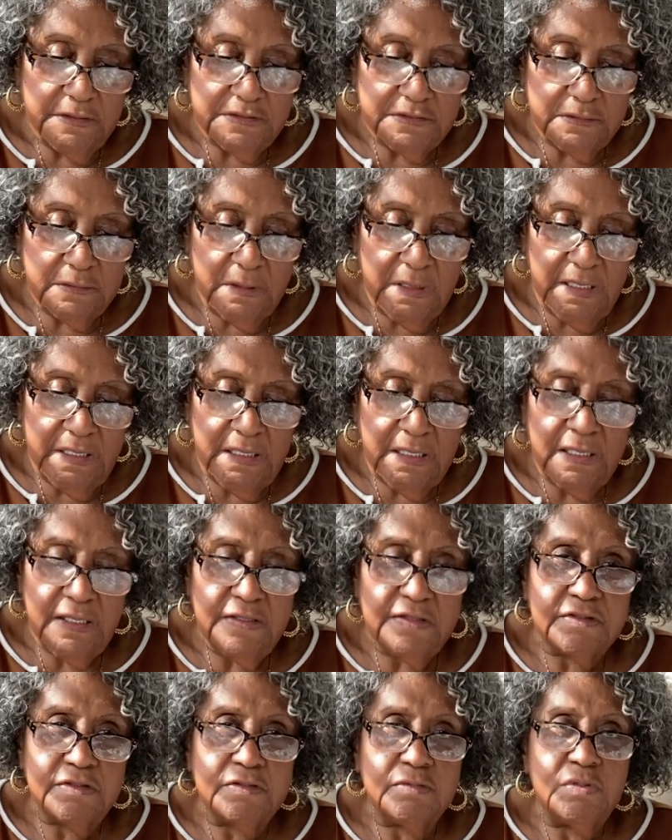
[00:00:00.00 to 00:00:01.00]
So I
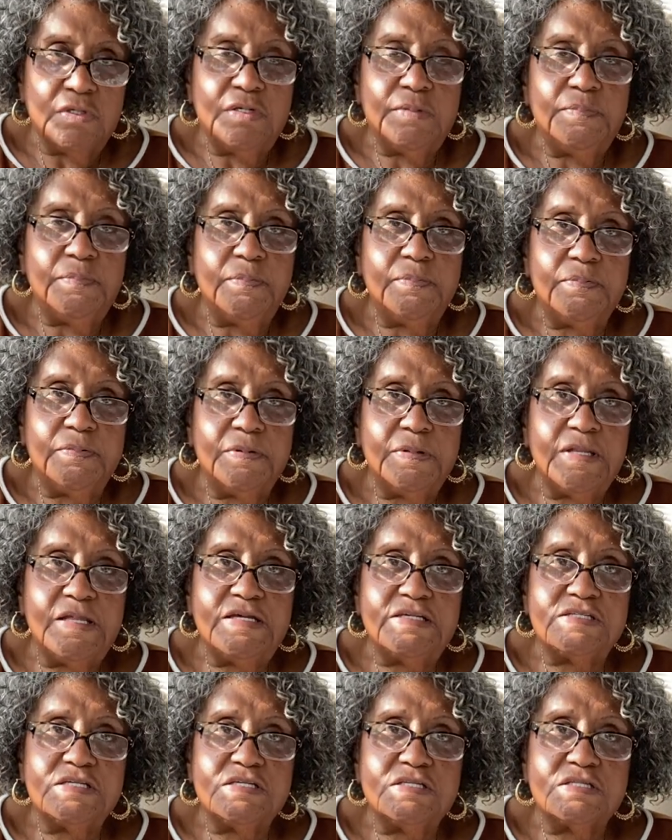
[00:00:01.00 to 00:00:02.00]
got three
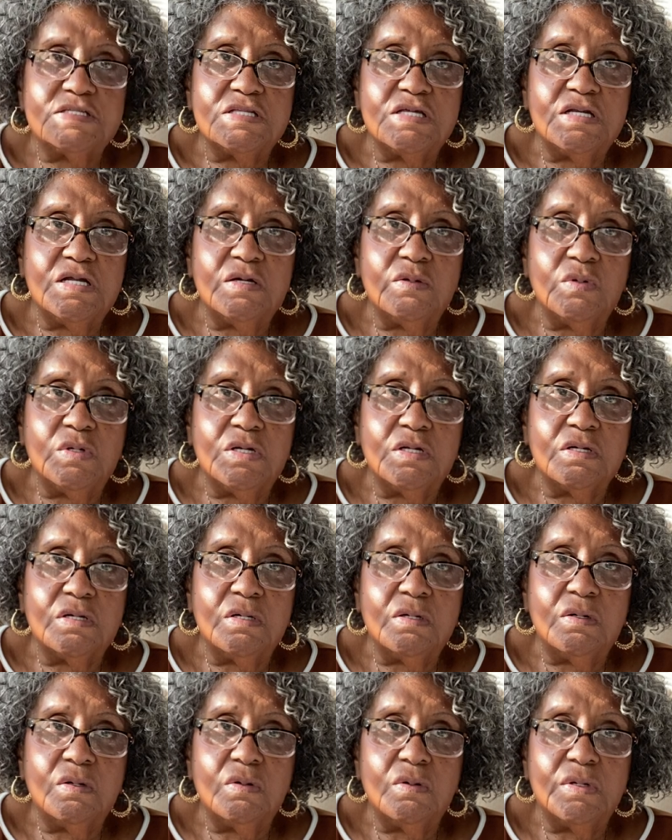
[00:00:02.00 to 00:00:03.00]
places that I want to
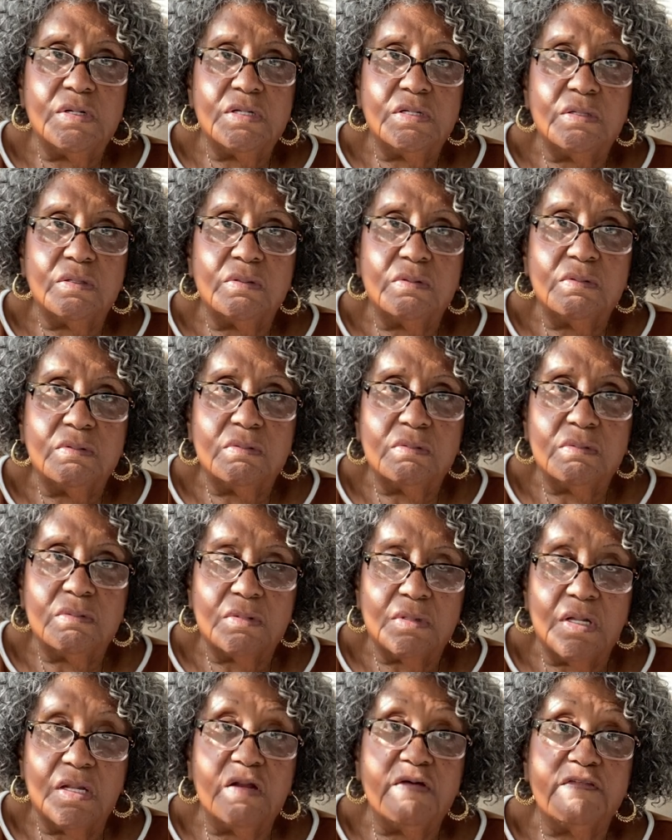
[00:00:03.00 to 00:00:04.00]
go, and
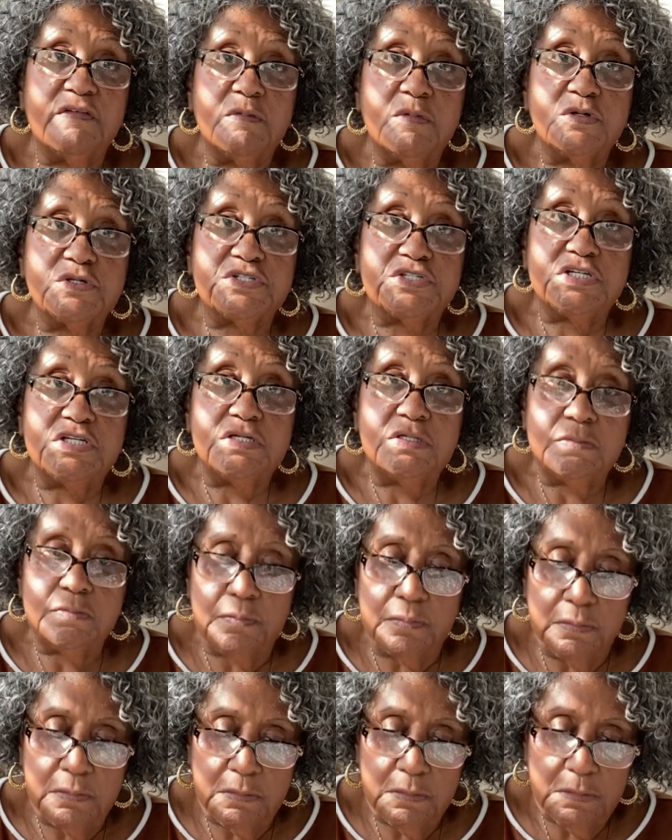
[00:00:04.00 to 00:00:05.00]
none of them are cheap.
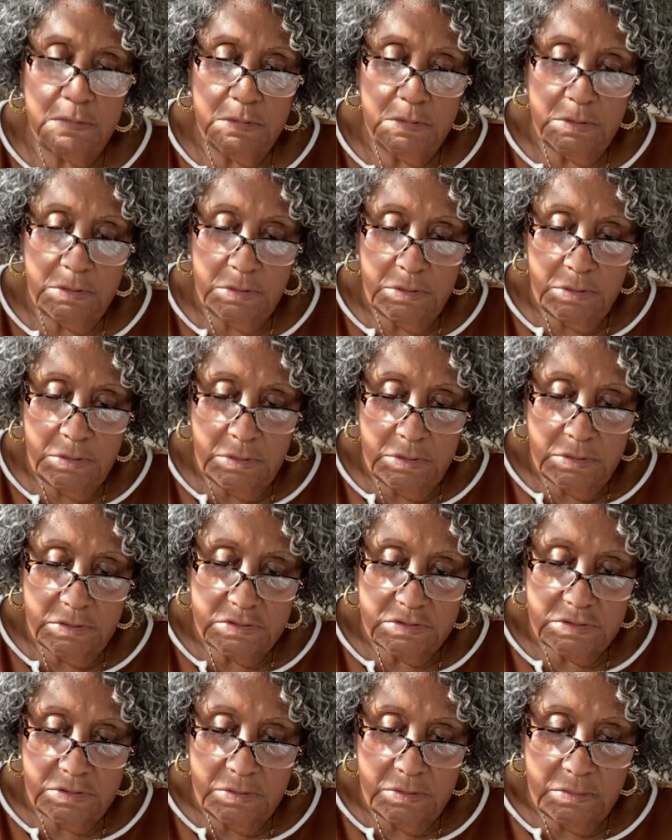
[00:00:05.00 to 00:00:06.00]

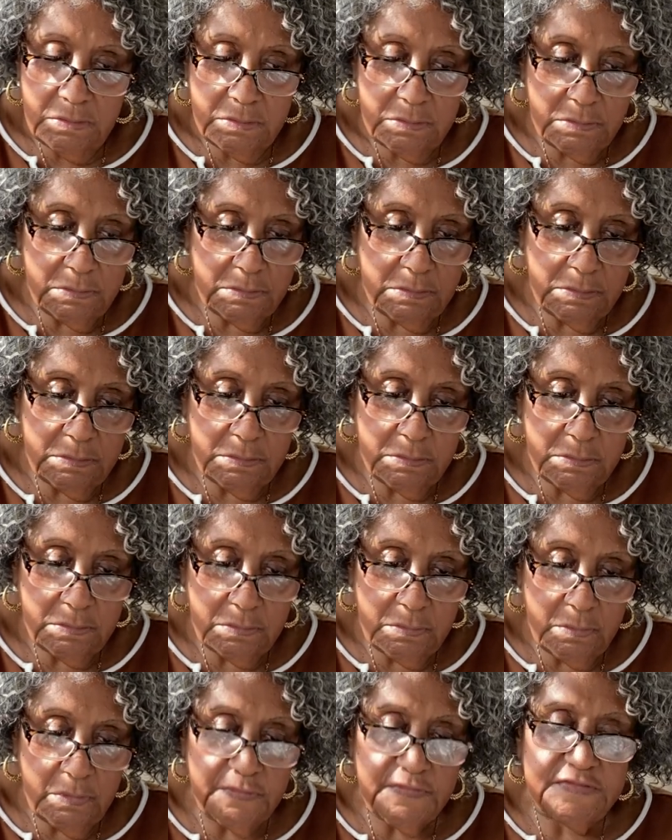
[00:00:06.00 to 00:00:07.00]
So
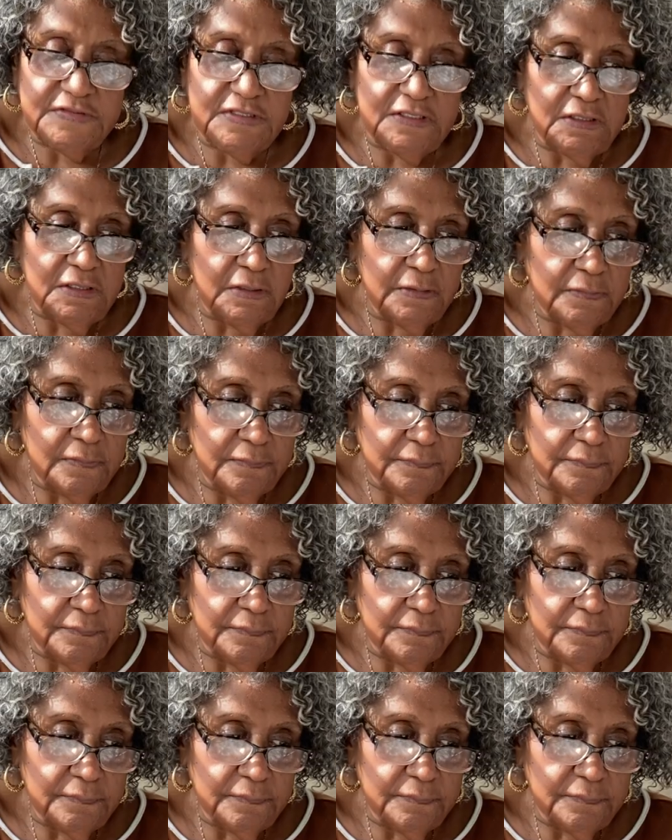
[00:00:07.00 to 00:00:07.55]
we'll see.